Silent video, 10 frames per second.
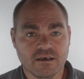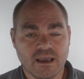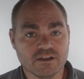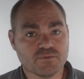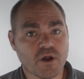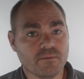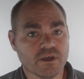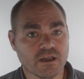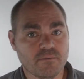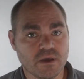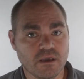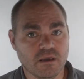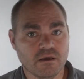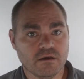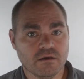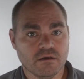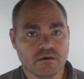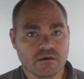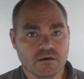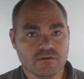And it's probably going to be
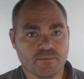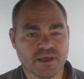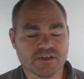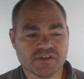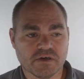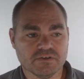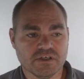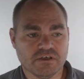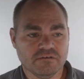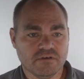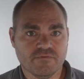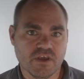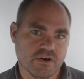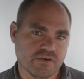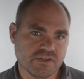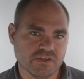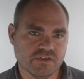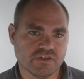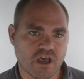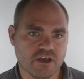the biggest delta of the year since